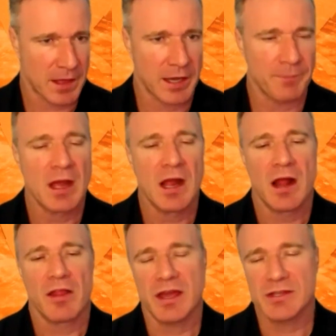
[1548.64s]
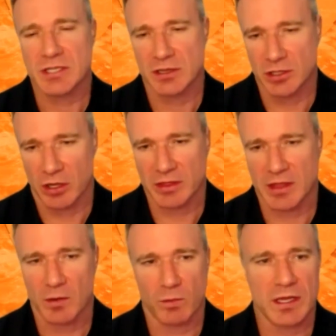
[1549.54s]
Okay. There's a lot
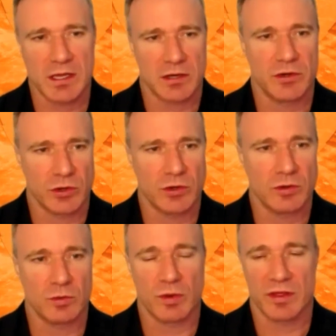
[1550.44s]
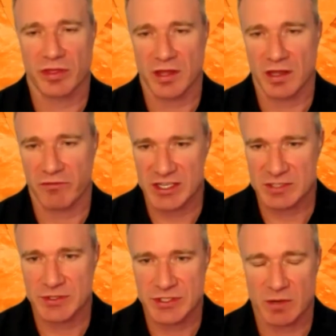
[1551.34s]
that we can do with the
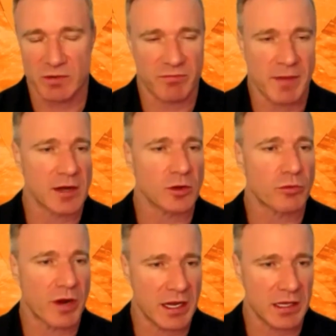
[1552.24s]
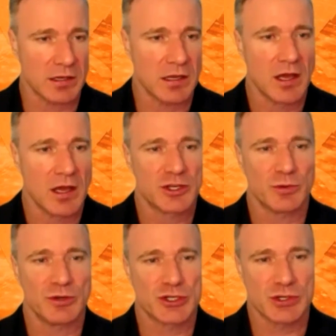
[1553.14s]
investments that we've made already
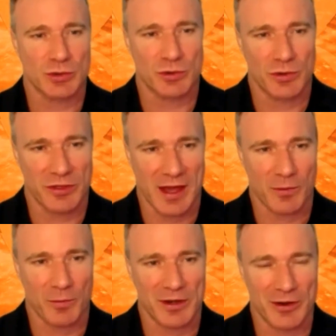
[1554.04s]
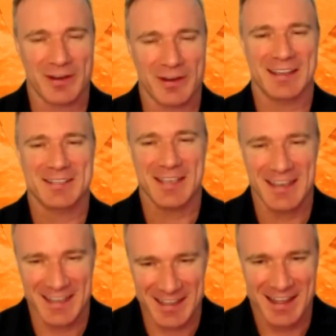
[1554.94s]
to ensure that we're not
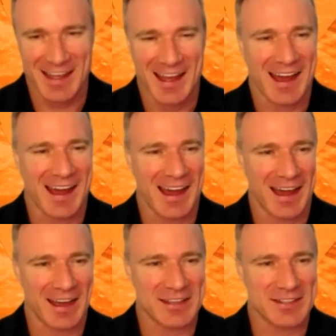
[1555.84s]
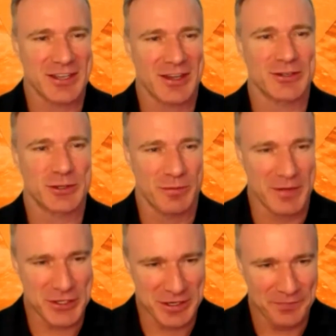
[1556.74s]
exceeding CO2
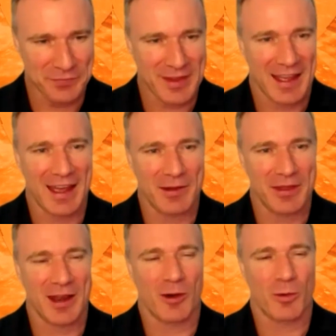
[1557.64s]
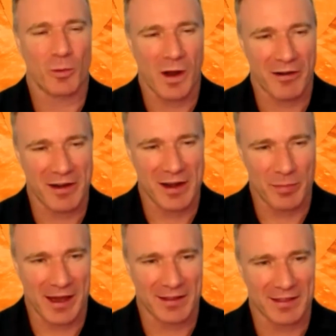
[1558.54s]
emission and they're not worried
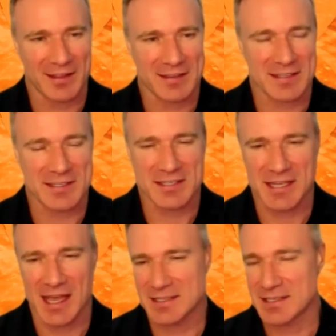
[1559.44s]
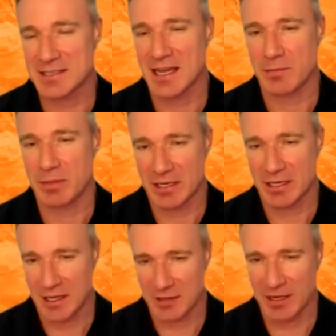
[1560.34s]
about the
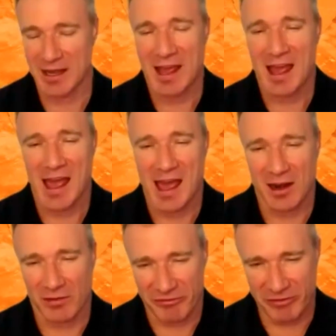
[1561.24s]
sustainability element. And I'll